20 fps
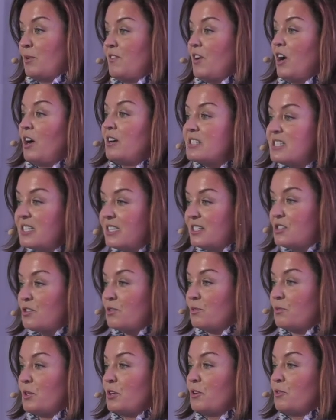We've all seen
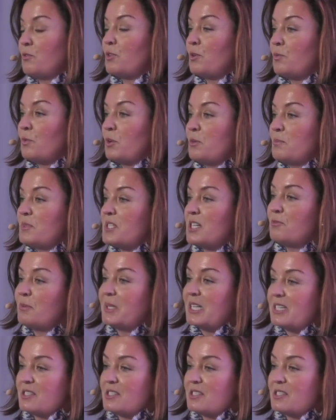the, room, the rooms that have been